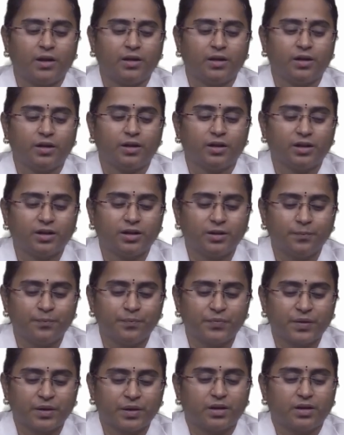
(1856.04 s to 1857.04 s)
And here
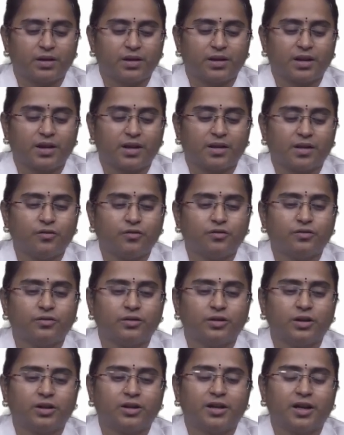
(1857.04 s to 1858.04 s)
in case
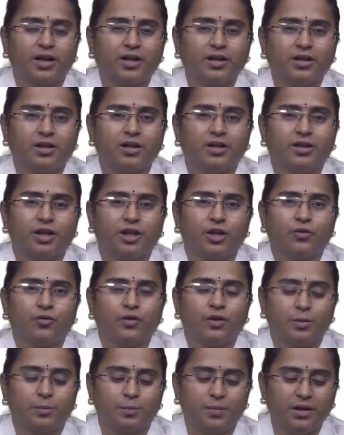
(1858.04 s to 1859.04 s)
of NUG there
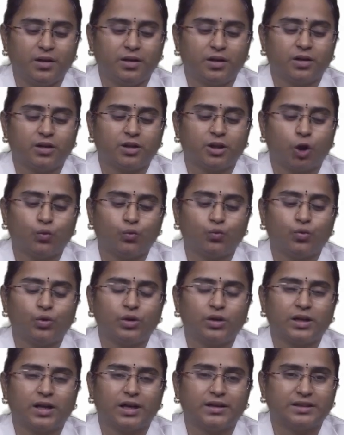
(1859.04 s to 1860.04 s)
will be
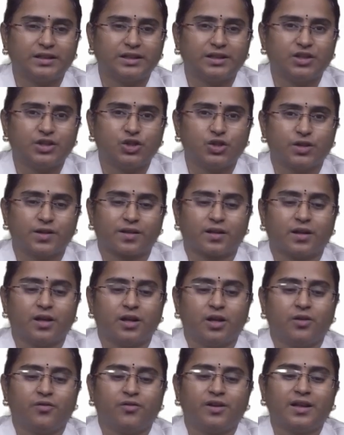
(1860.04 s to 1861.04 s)
doubtful contagious,
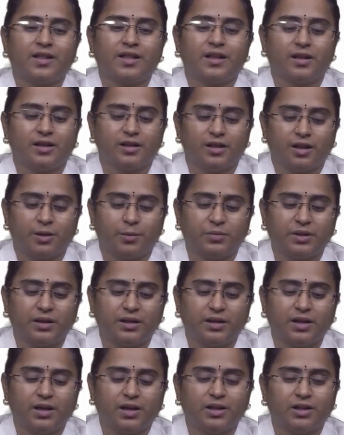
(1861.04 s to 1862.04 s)
whereas in
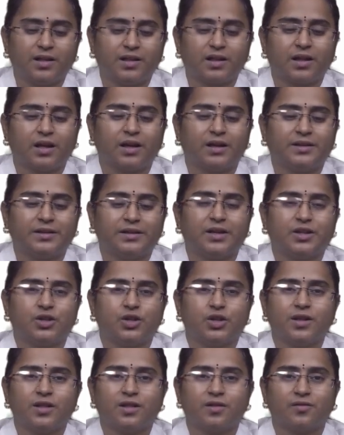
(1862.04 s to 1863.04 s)
diphtheria it is
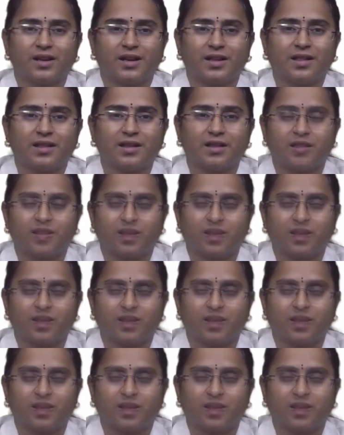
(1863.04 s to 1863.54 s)
contagious, whereas